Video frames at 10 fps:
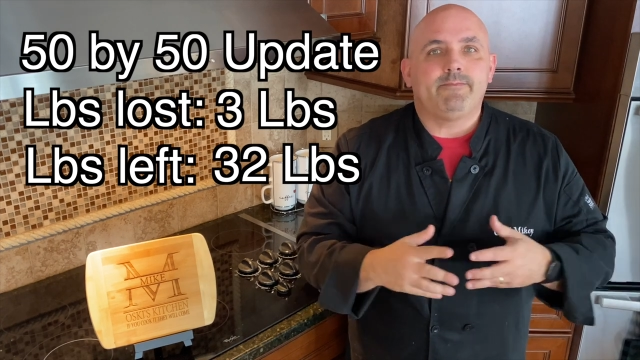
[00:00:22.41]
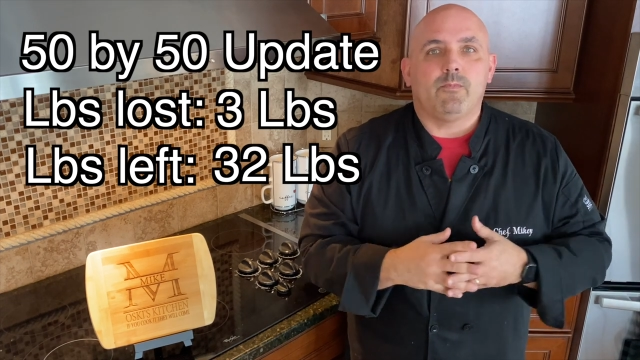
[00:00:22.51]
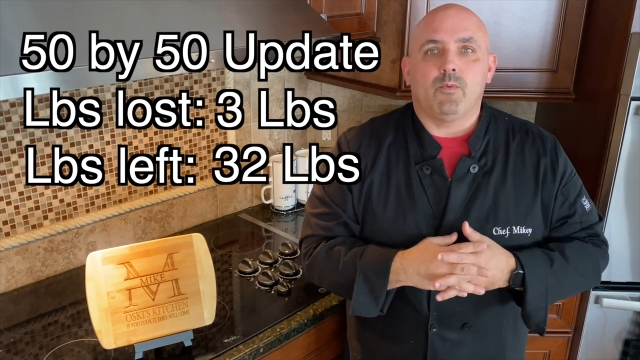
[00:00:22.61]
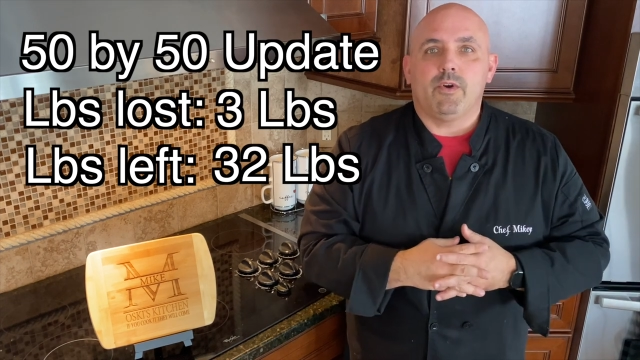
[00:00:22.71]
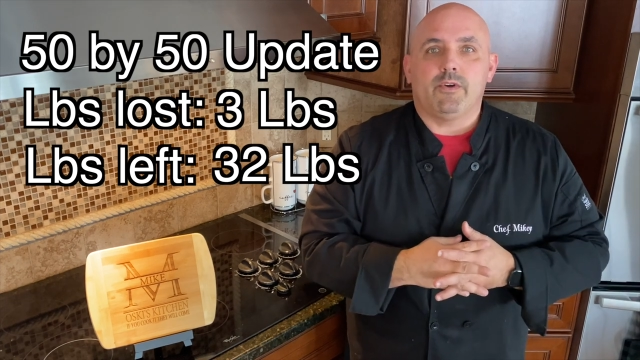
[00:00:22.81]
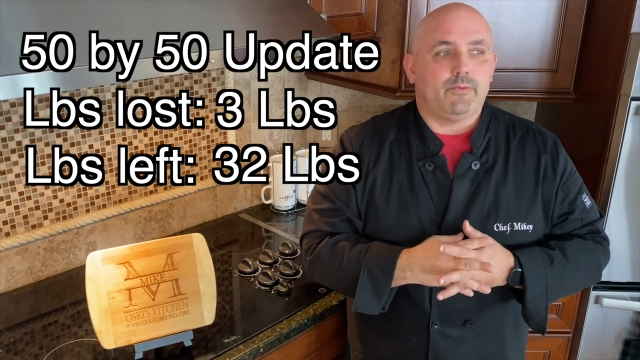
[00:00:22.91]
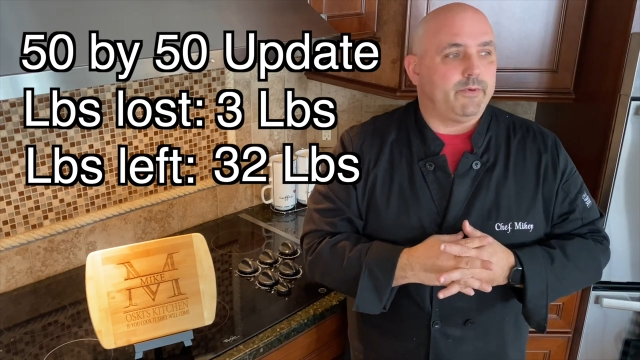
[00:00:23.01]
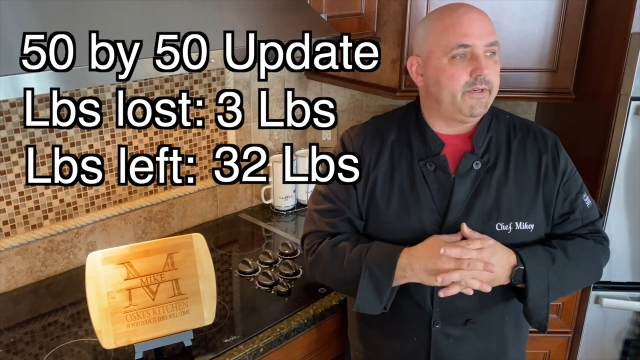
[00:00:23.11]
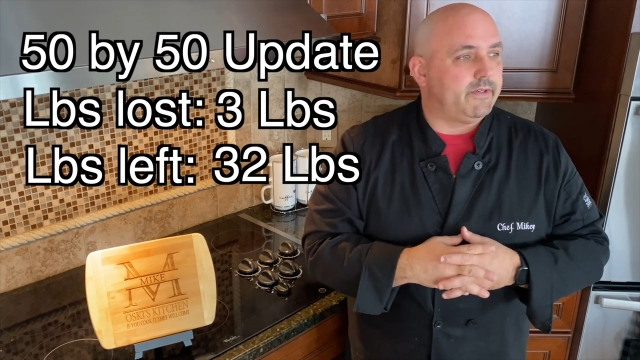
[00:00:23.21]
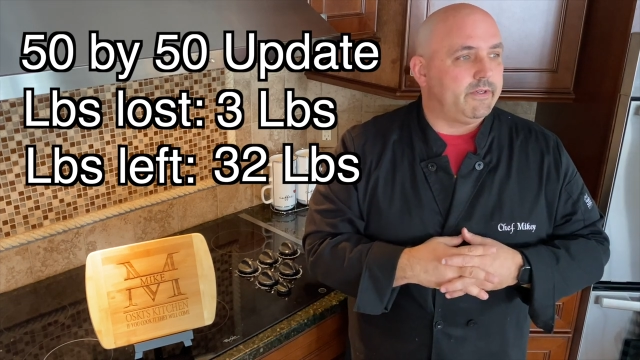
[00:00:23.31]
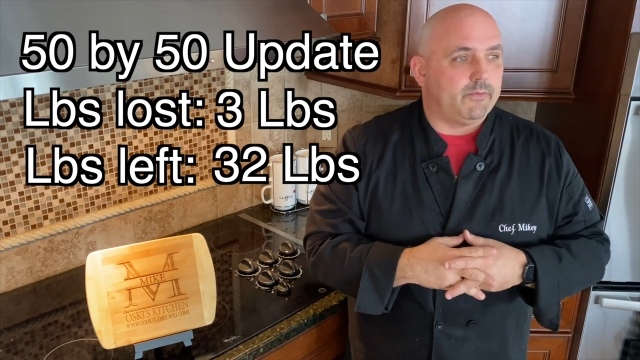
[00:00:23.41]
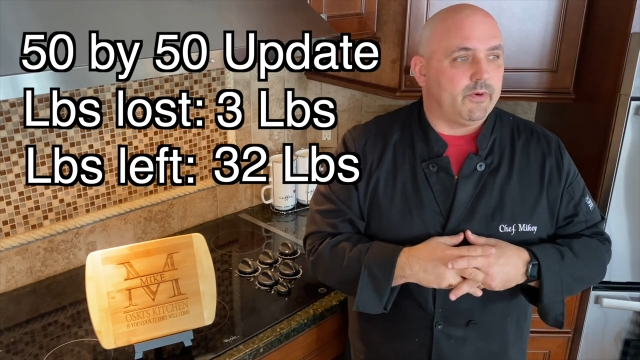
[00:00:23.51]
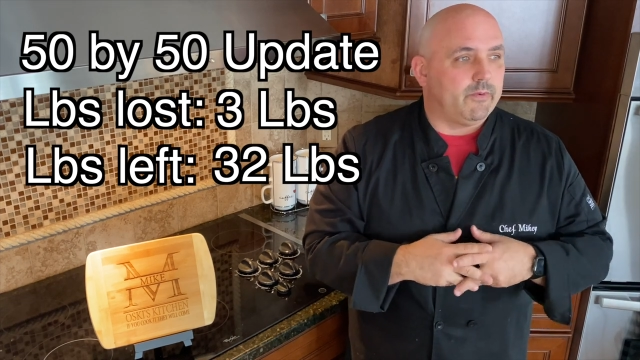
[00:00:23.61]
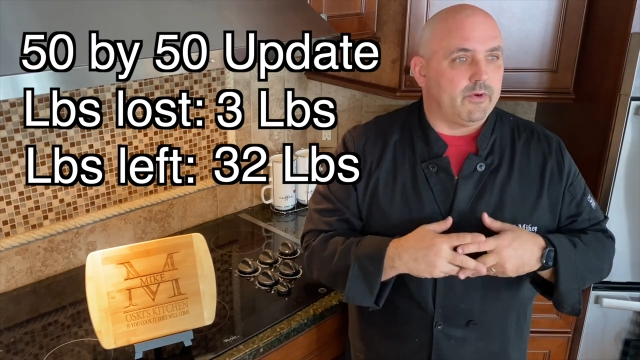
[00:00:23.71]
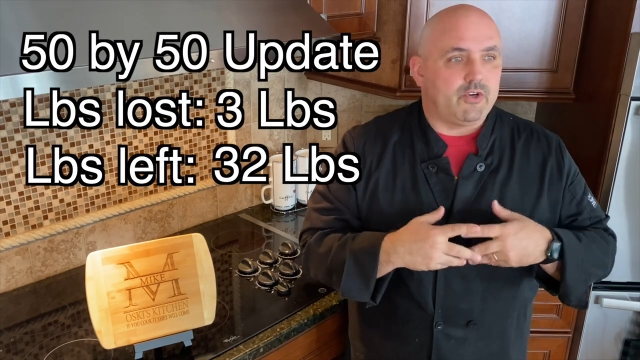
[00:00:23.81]
we're, we're,
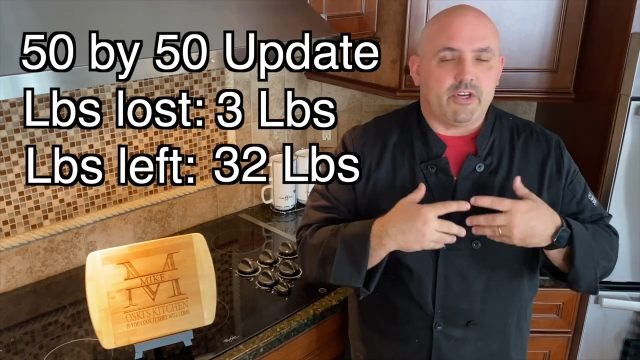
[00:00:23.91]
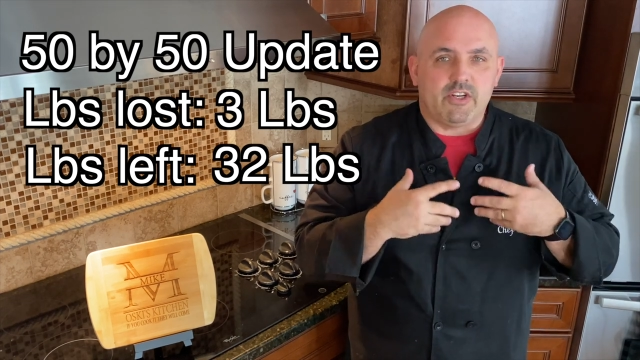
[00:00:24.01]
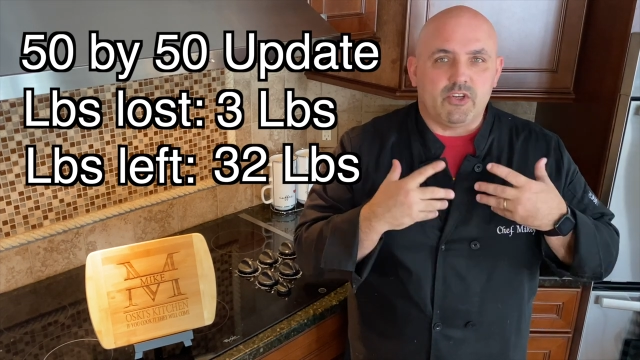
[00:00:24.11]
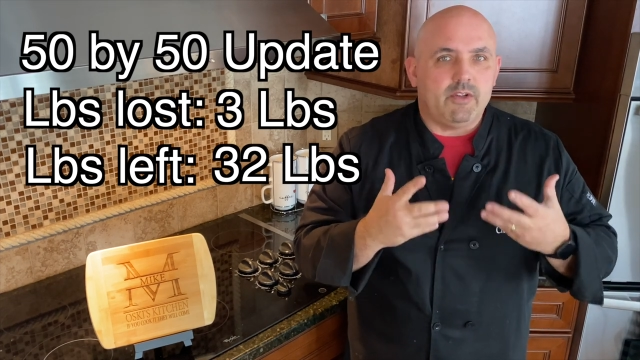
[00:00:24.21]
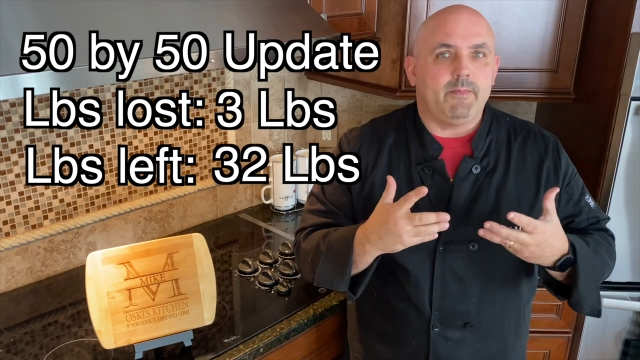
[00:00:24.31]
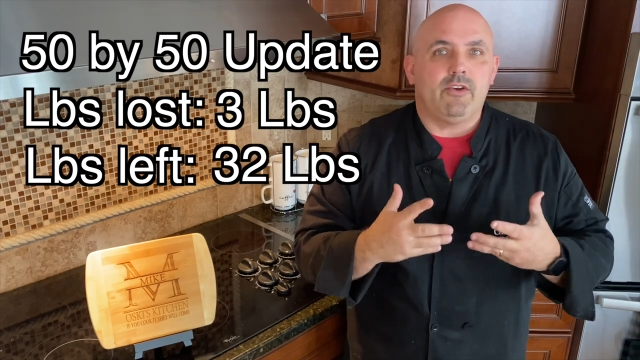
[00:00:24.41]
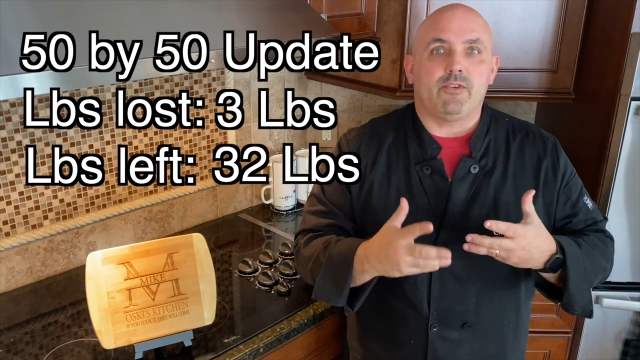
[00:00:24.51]
we're, we're cooking good meals.